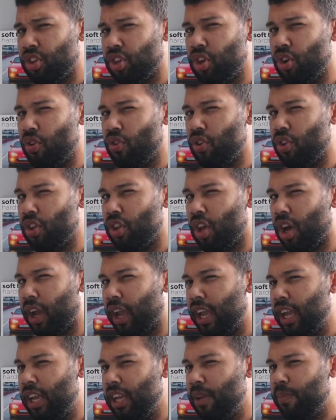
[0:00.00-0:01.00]
You
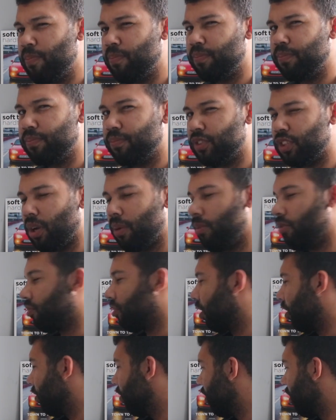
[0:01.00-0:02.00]
lucky so and
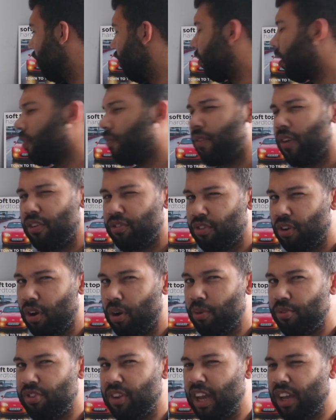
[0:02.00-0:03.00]
so. My first
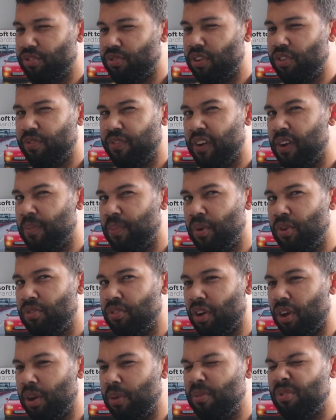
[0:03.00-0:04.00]
car was an X-Reg Fiat
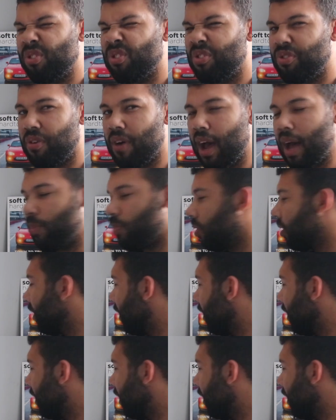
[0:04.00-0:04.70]
Punto. It was crap."